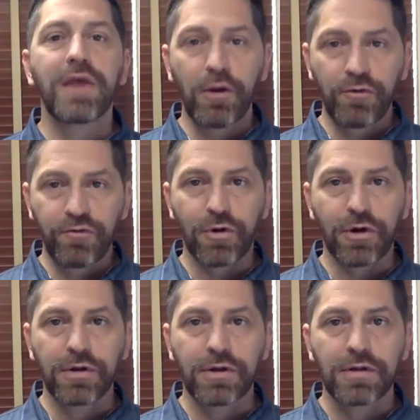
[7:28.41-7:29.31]

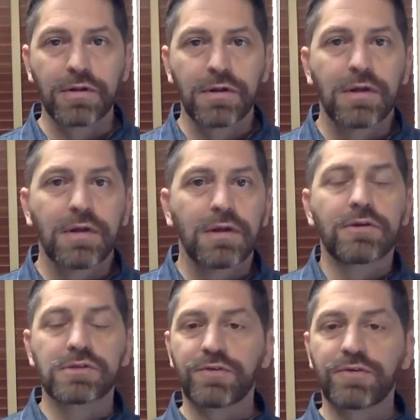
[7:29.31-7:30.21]
Therefore,
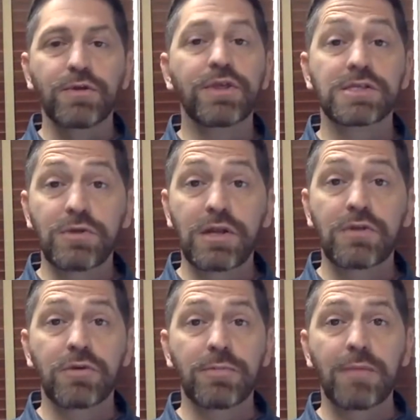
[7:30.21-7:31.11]
there's a few things you
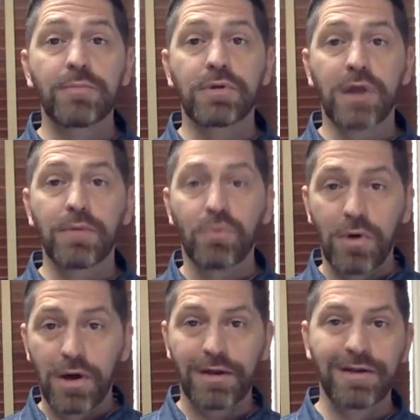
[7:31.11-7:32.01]
need to remember.
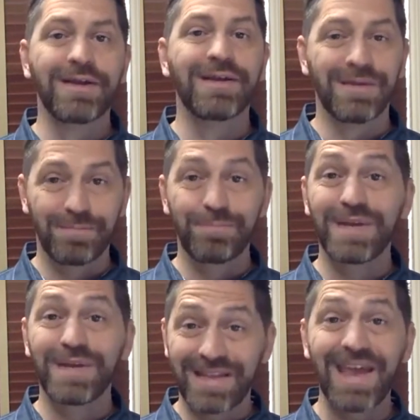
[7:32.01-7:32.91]
Number 1,
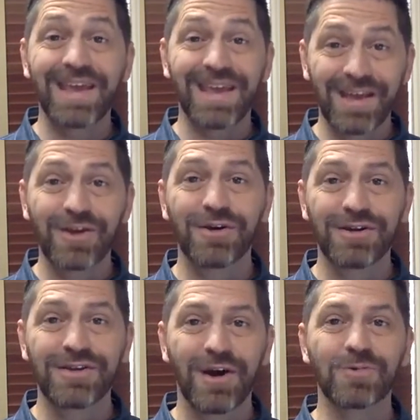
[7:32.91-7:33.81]
be taking
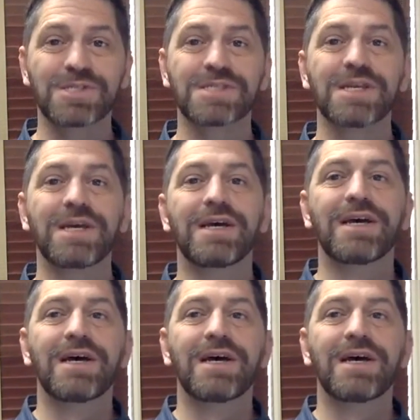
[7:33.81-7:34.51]
good notes.